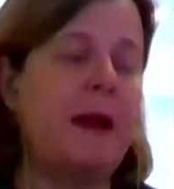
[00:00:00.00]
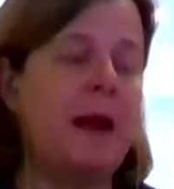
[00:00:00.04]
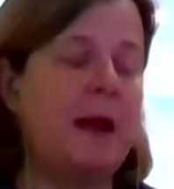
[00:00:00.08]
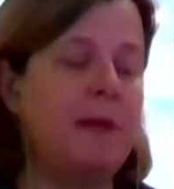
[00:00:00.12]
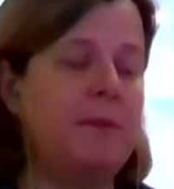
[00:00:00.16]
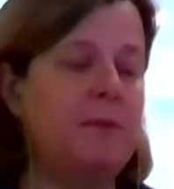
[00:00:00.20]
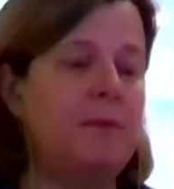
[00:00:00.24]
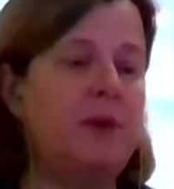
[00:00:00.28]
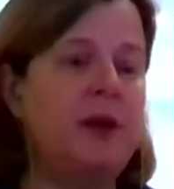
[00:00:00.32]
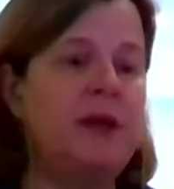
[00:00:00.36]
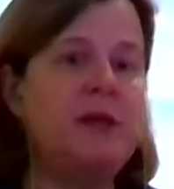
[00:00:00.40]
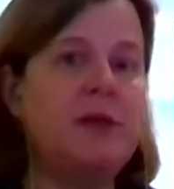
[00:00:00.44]

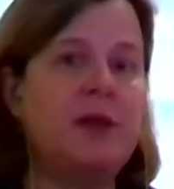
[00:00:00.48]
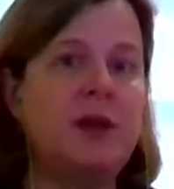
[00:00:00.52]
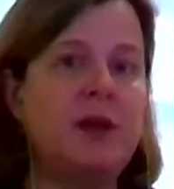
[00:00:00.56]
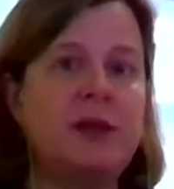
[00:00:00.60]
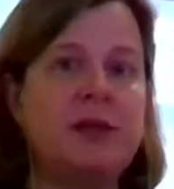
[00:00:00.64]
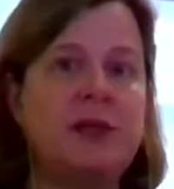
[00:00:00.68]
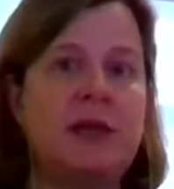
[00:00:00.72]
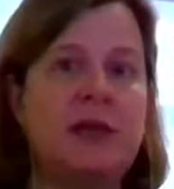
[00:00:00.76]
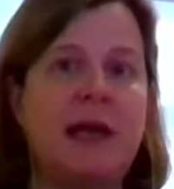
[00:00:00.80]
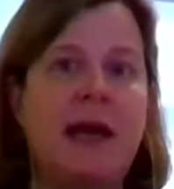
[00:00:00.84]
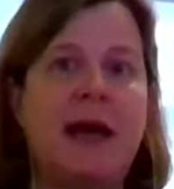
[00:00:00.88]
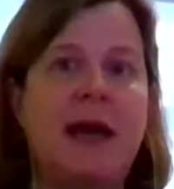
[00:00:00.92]

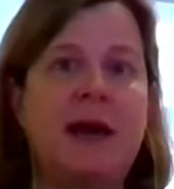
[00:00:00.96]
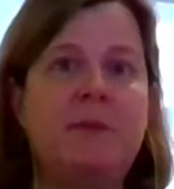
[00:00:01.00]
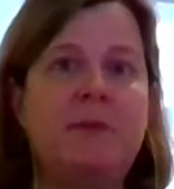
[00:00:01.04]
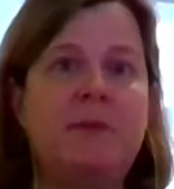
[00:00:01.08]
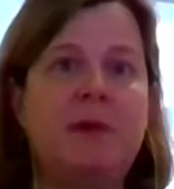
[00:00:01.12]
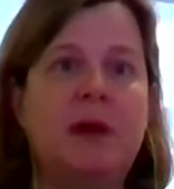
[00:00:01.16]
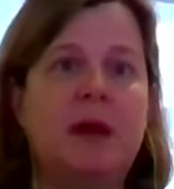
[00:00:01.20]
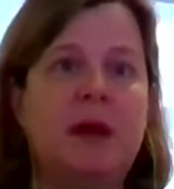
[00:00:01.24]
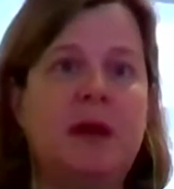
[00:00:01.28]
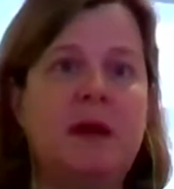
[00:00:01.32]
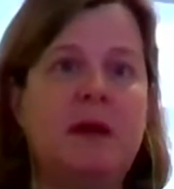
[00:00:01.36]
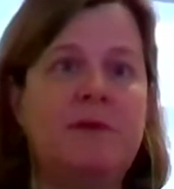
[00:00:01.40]
research
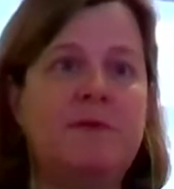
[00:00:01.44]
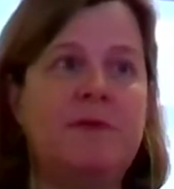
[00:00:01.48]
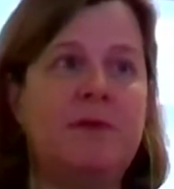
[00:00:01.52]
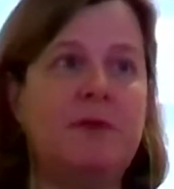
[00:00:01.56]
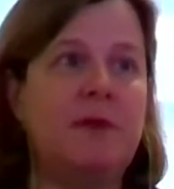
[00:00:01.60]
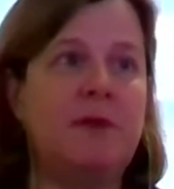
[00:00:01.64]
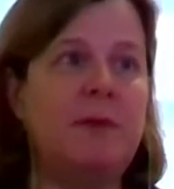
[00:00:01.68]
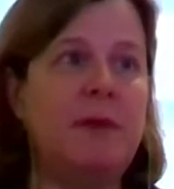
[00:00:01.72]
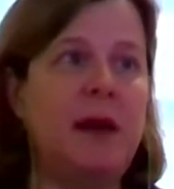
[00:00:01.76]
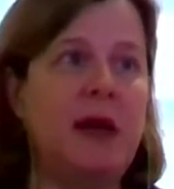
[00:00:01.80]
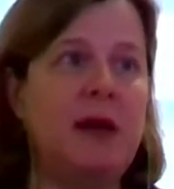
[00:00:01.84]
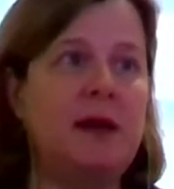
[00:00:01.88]
lab
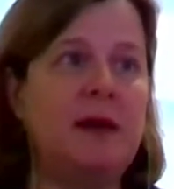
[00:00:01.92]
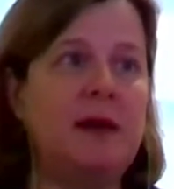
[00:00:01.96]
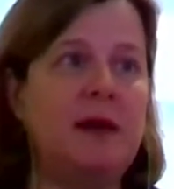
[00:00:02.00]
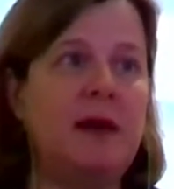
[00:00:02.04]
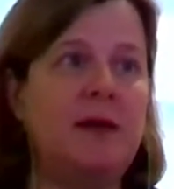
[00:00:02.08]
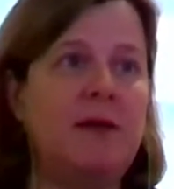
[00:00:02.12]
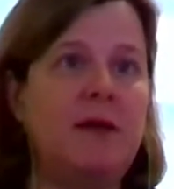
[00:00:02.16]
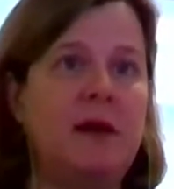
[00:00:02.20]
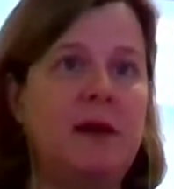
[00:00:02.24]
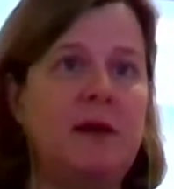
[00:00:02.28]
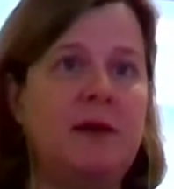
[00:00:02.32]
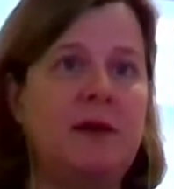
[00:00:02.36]
for about
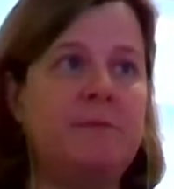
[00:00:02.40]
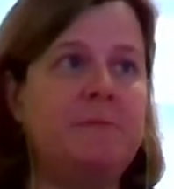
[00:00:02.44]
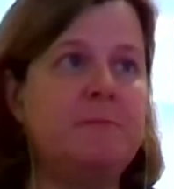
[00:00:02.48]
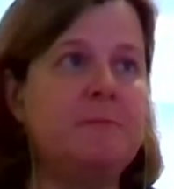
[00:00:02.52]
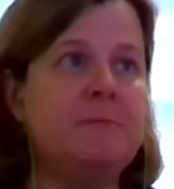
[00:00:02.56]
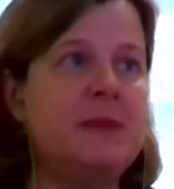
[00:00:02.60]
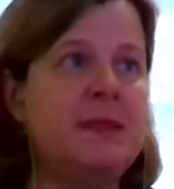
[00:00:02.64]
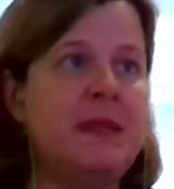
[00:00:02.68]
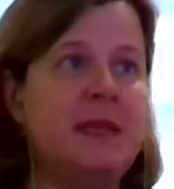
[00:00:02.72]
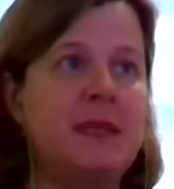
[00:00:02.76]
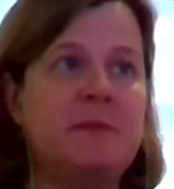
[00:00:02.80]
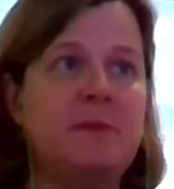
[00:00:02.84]
another
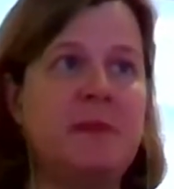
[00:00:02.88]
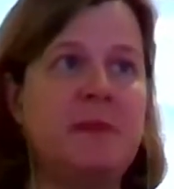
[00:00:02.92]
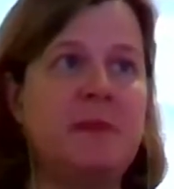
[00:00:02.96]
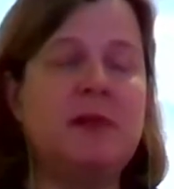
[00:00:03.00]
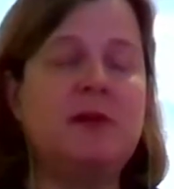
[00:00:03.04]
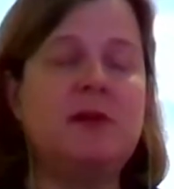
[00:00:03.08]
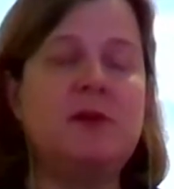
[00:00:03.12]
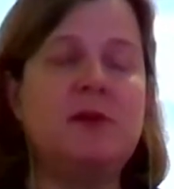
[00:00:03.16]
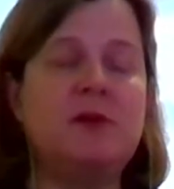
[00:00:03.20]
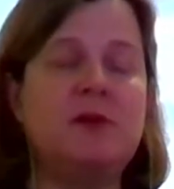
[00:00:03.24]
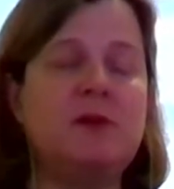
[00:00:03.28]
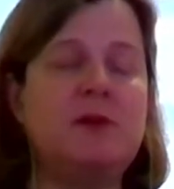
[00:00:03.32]
6
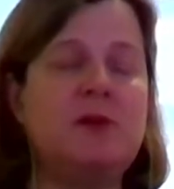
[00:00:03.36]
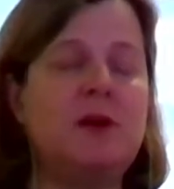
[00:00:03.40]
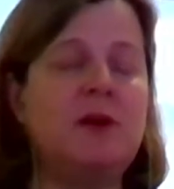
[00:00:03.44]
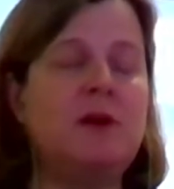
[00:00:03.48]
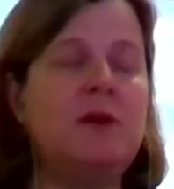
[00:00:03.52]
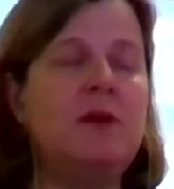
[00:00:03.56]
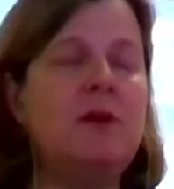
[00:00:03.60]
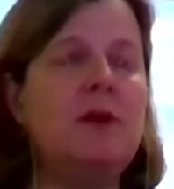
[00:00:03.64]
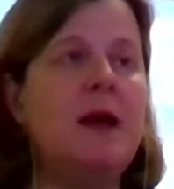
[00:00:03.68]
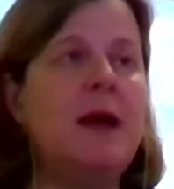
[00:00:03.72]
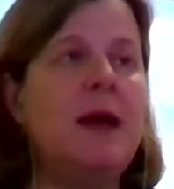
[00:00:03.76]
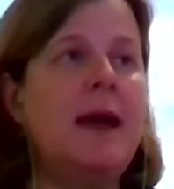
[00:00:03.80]
months or
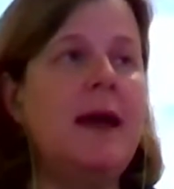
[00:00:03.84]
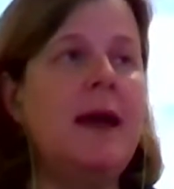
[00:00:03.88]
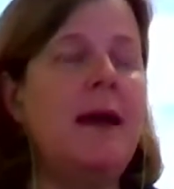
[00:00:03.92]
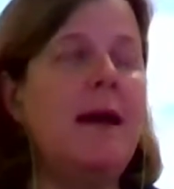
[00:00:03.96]
so.